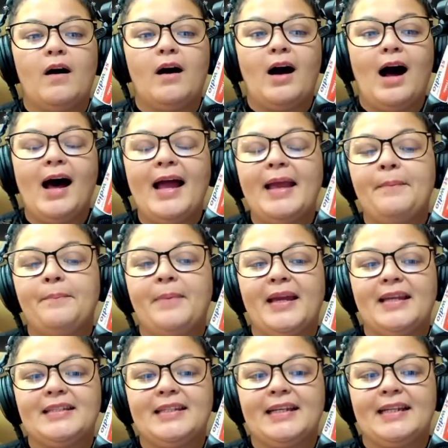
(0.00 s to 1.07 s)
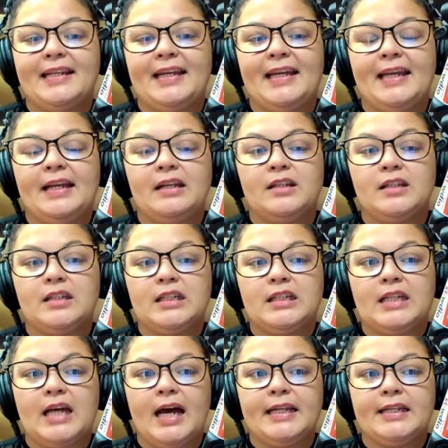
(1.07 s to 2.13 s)
I basically
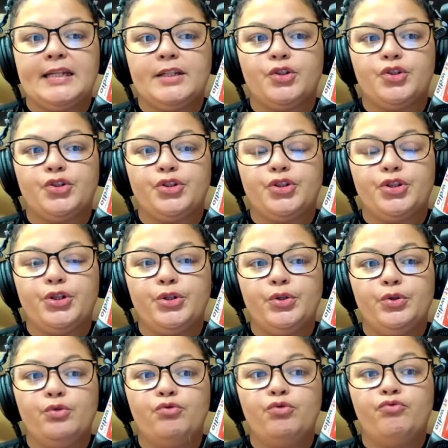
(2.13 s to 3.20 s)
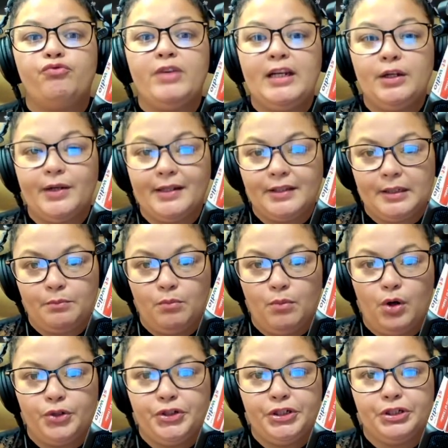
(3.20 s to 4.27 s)
decided to relook at that
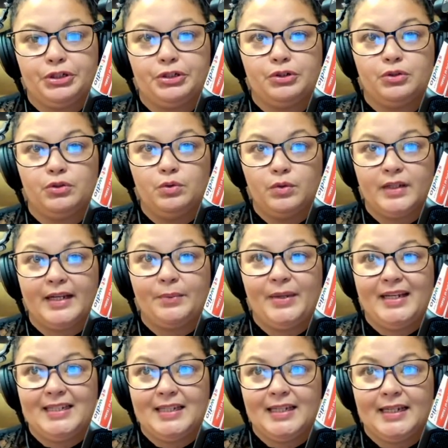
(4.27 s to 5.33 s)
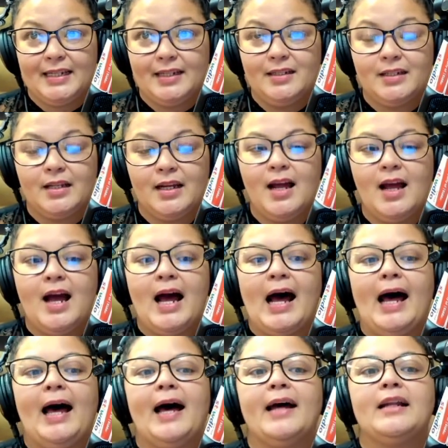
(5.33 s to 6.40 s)
module that we did,
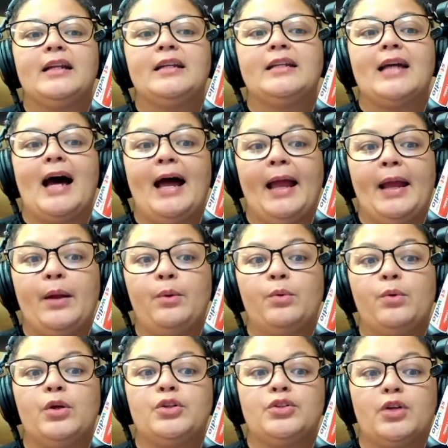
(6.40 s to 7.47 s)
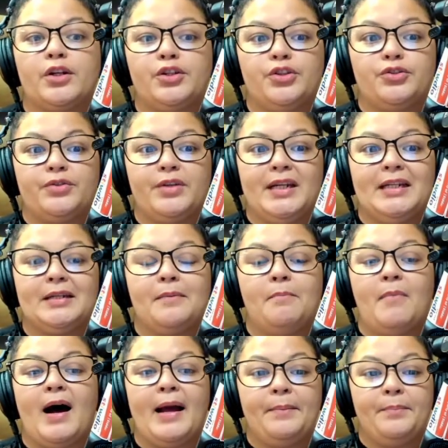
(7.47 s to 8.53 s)
and I started to treat
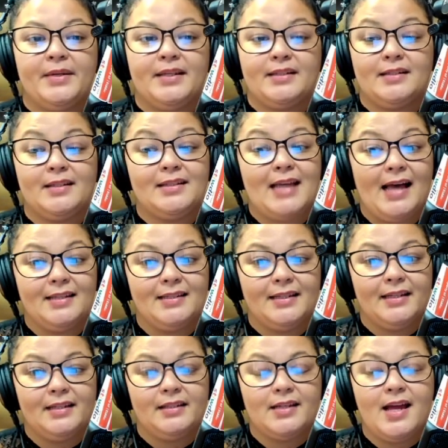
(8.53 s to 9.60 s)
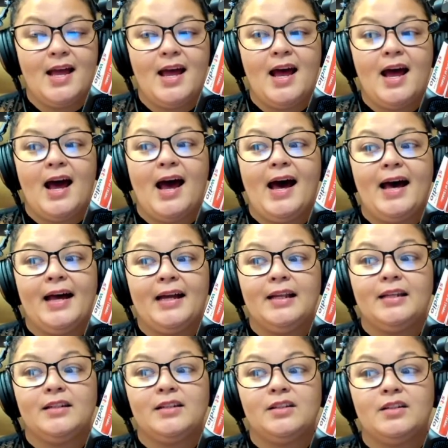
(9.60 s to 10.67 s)
my business as it.
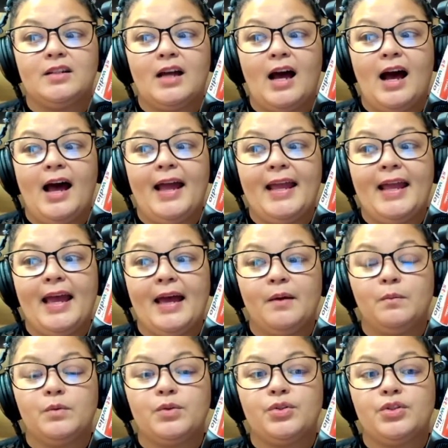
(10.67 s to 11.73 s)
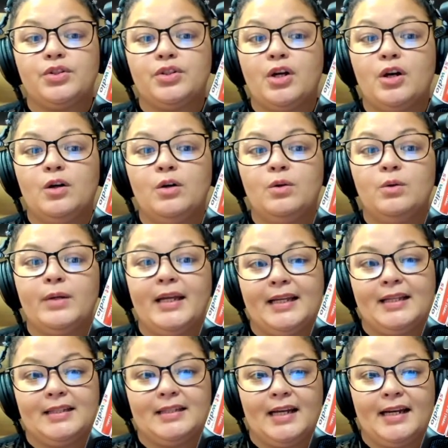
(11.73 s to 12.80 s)
And I am so
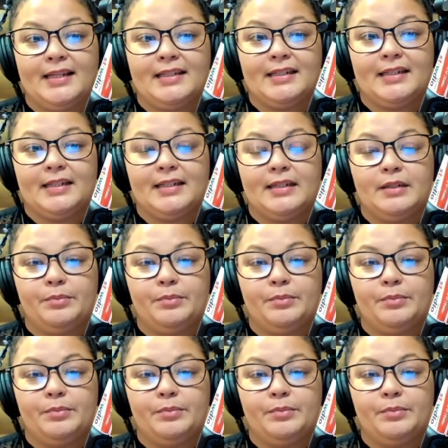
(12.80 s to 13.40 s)
excited